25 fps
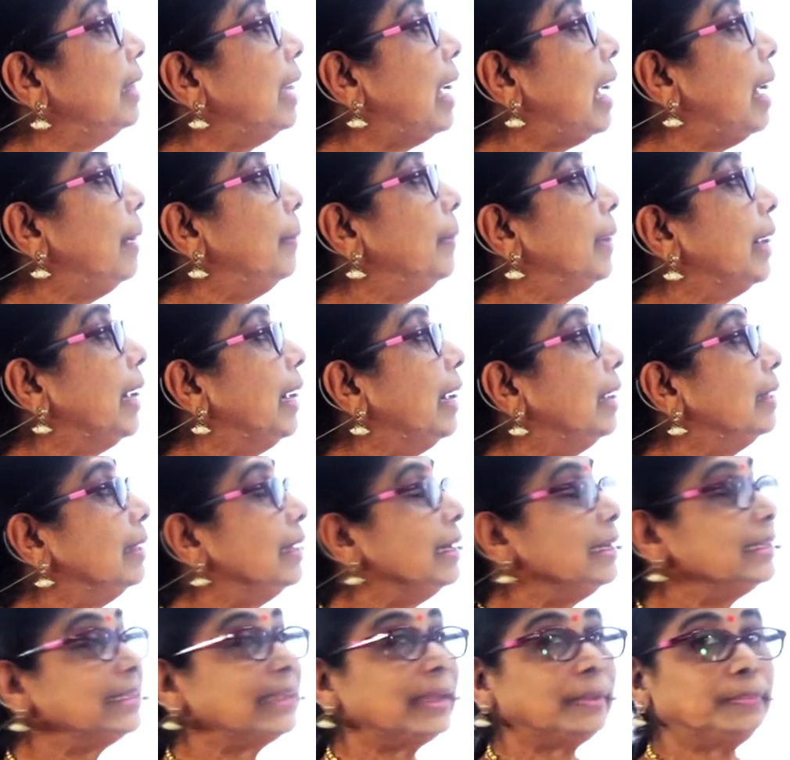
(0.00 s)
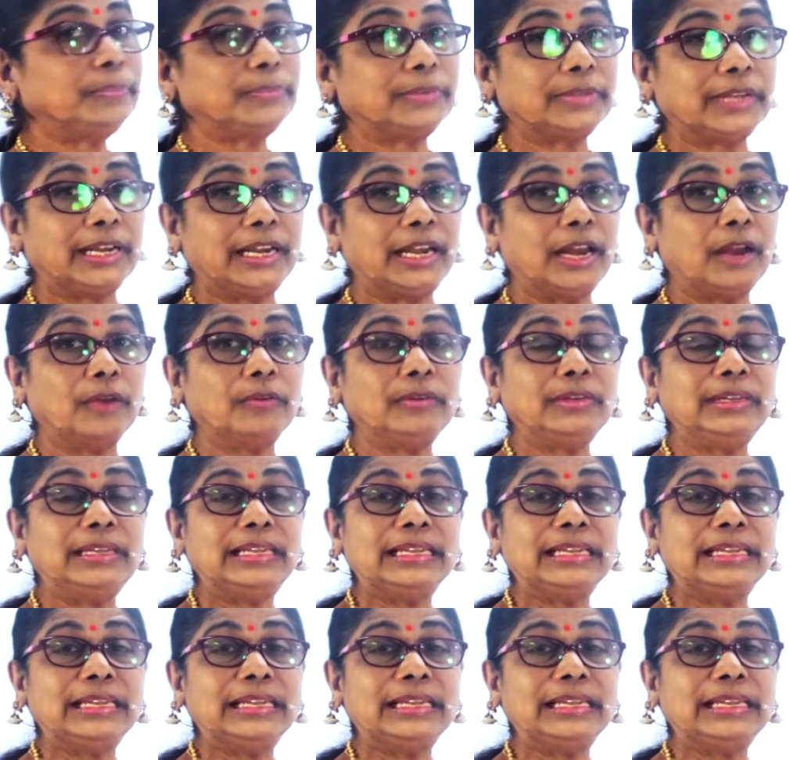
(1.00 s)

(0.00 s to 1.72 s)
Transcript: umbrella that is upside down.